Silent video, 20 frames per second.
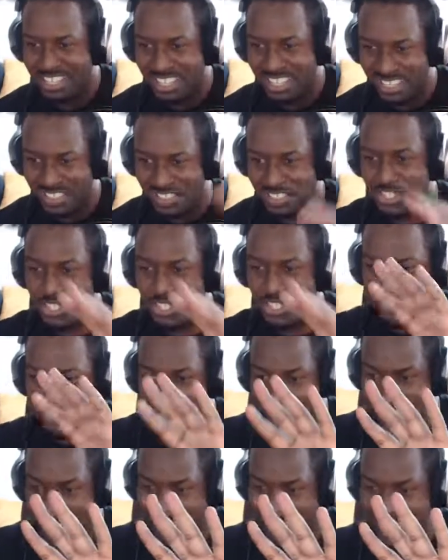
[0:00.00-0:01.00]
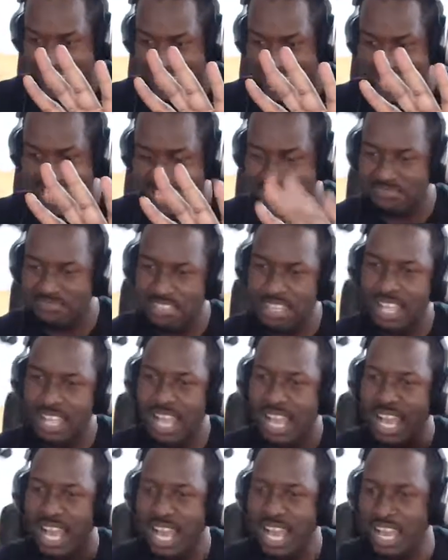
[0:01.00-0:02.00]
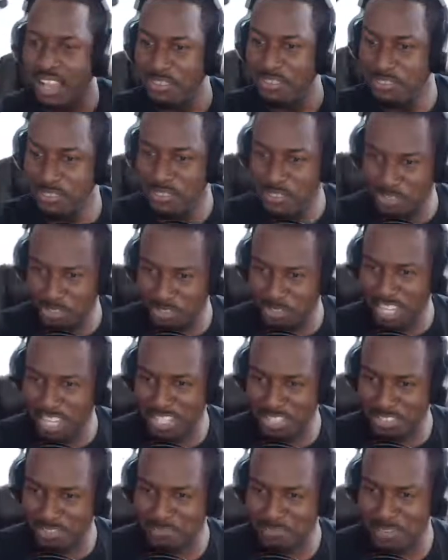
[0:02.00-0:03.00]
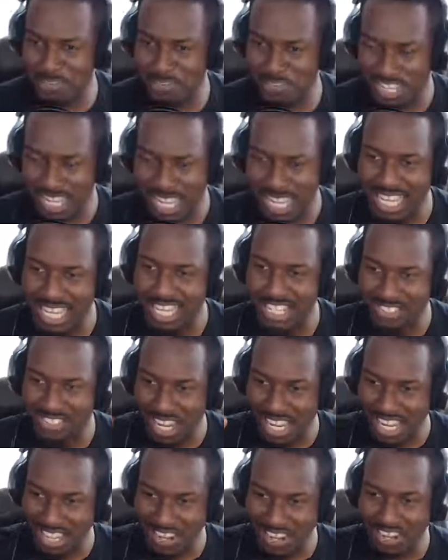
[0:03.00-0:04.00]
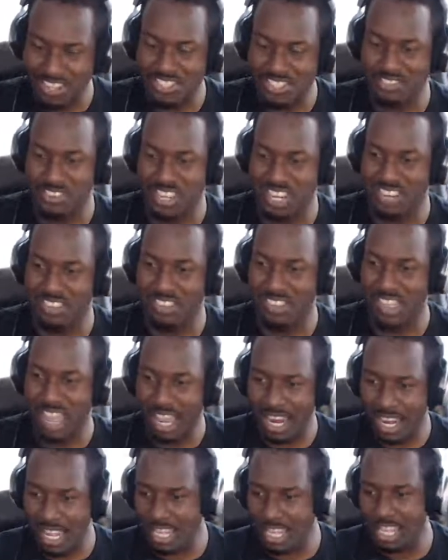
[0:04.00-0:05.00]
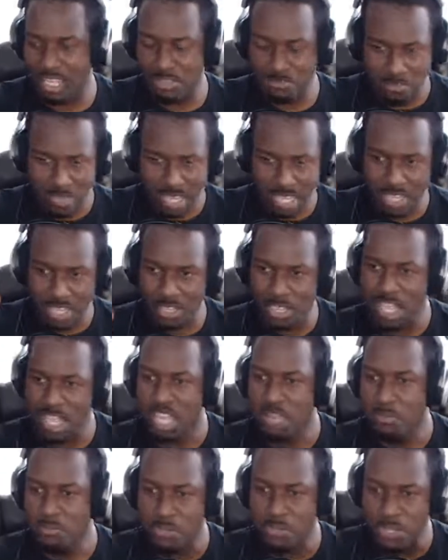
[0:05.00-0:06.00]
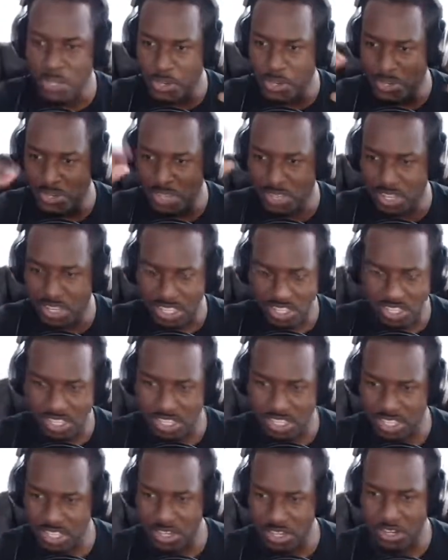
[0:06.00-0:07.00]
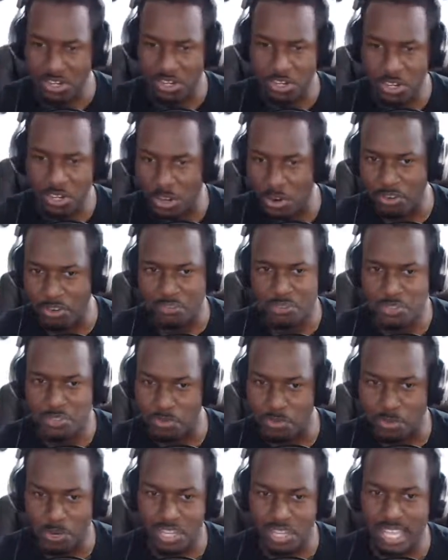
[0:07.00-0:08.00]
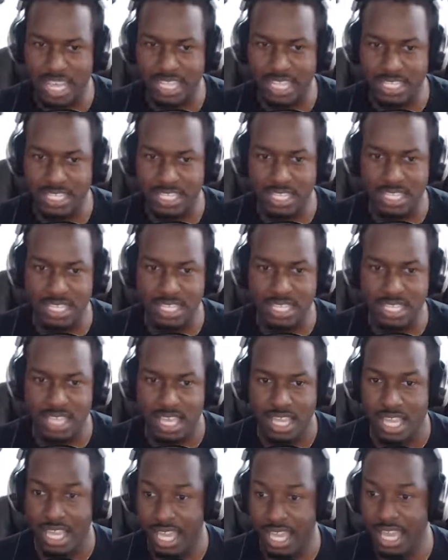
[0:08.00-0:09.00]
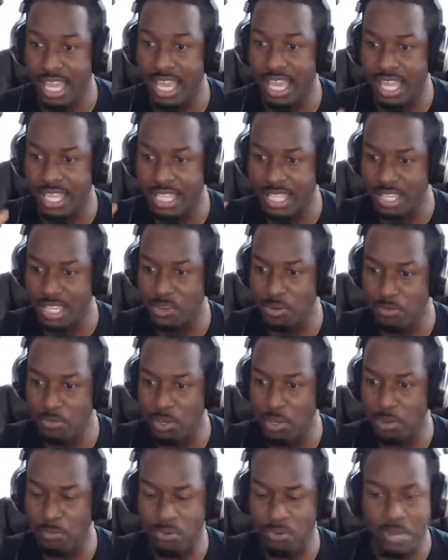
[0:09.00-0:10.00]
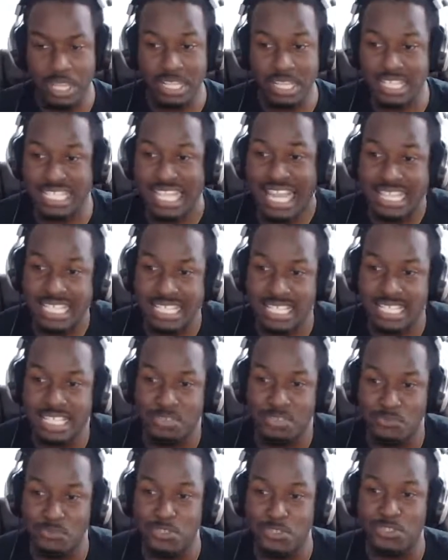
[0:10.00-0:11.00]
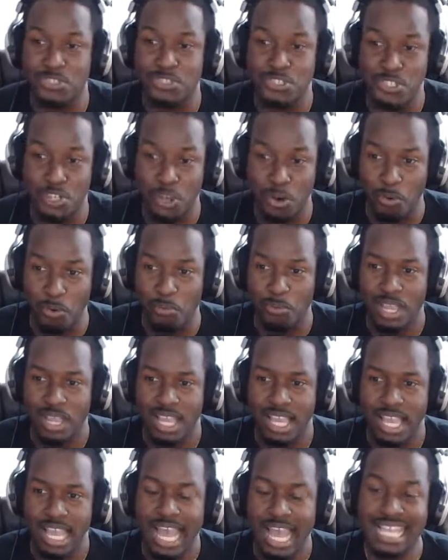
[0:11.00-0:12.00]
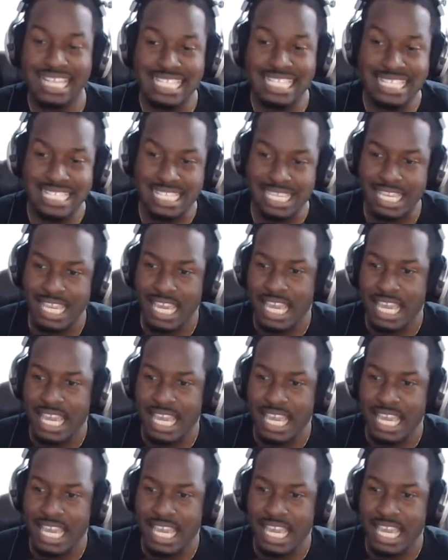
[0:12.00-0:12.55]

Just shoot that scene. I will do the rest of the movie. I can concentrate on that, and then me, you, and the choreographers will work on that scene, and it will be on point because that scene was dope. I can see